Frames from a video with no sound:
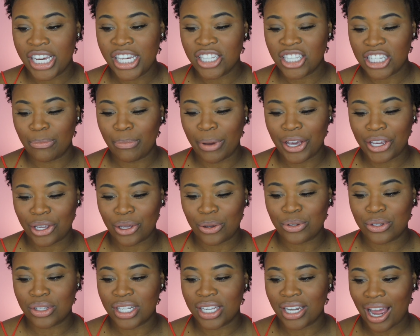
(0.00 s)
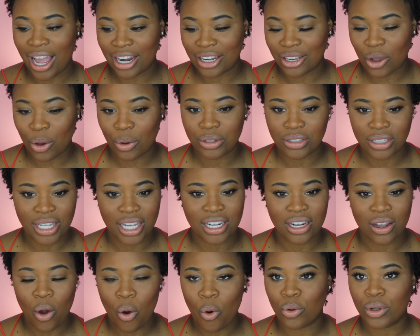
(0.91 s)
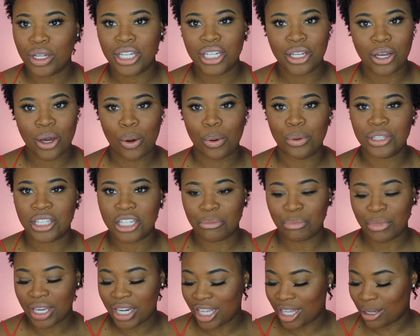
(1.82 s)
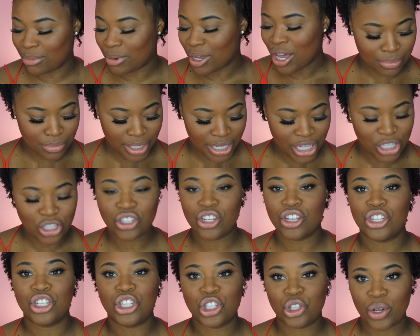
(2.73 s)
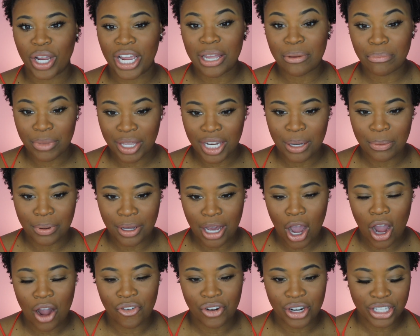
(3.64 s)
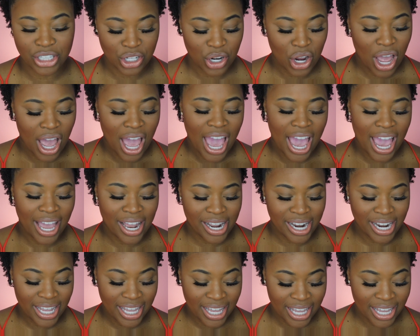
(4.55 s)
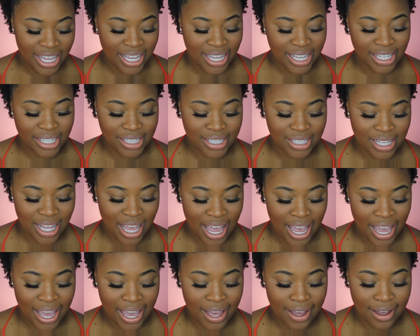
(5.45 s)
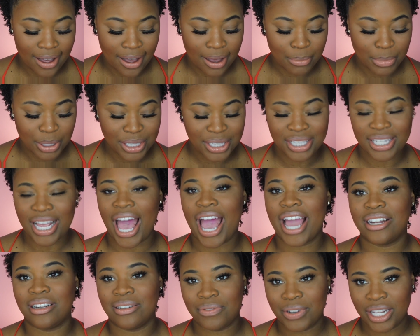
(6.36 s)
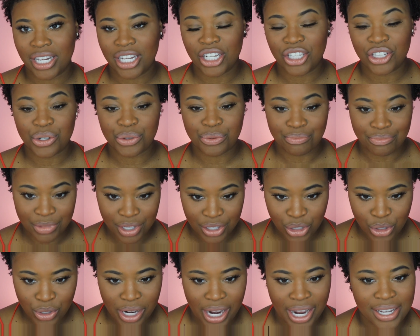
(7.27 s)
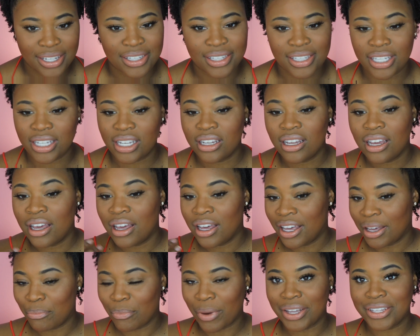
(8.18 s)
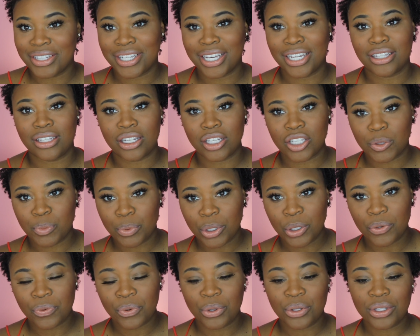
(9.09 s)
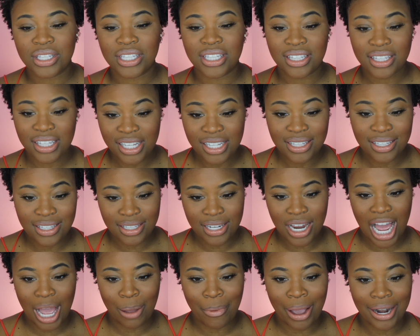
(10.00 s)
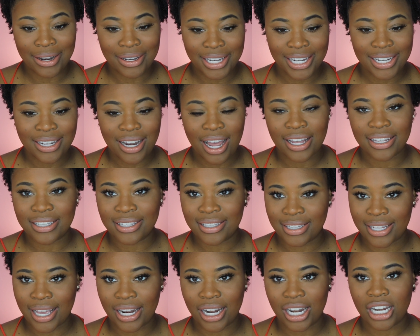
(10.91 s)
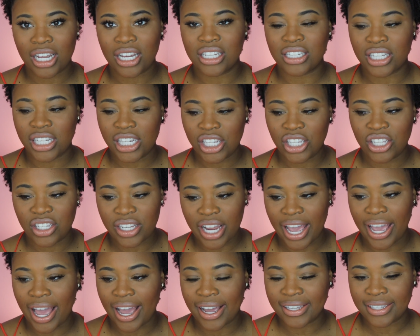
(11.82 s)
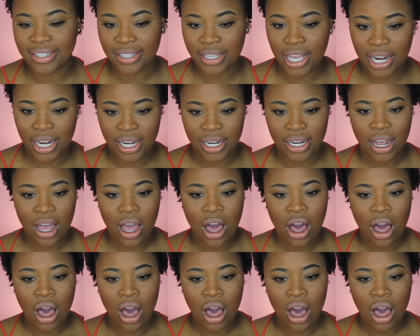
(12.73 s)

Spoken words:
Each time I used it, I noticed that it only goes to medium. It's just straight medium coverage, and it is a satin finish. As you guys see, my skin looks beautiful. This time I did not set it, because each day I set it.